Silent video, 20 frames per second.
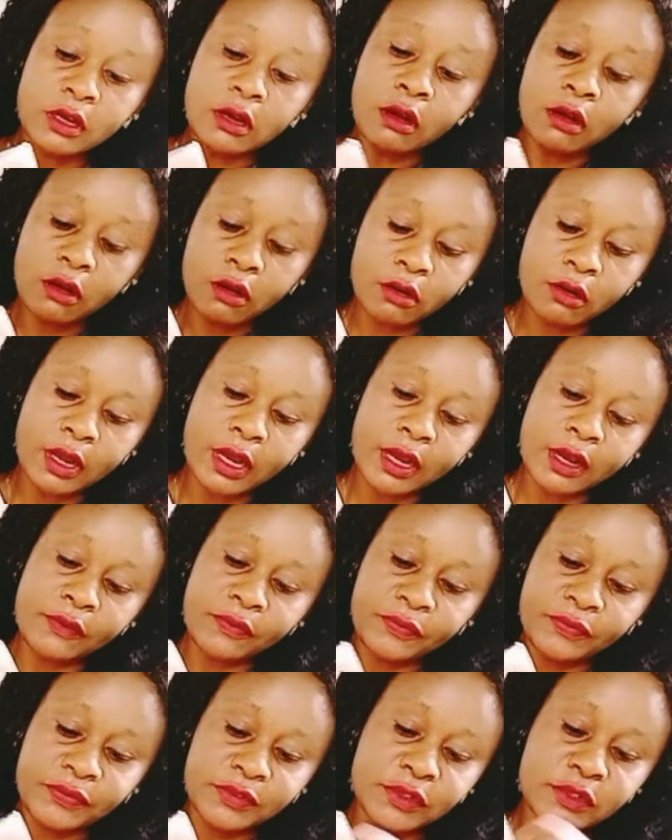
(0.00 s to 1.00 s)
Oh, I have
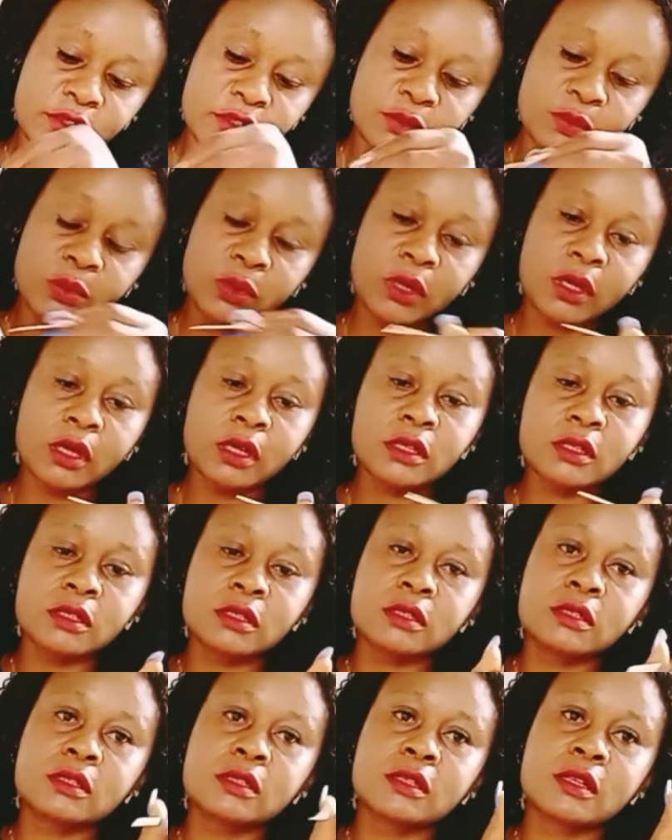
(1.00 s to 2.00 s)
toothpicks.